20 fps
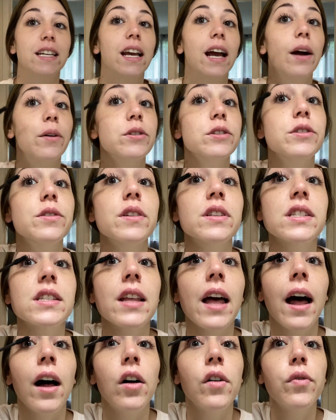I was using the
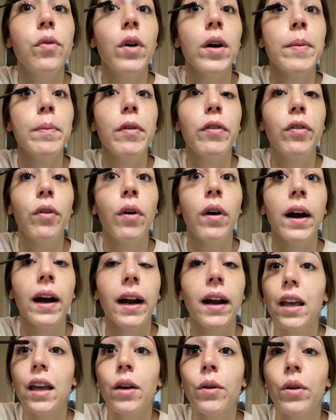e.l.f. one before.
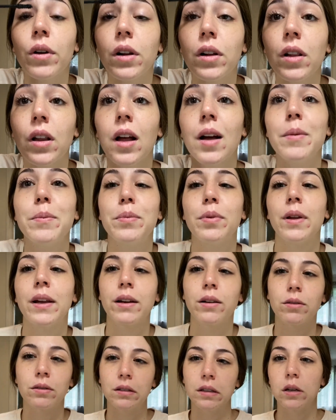It would clump like really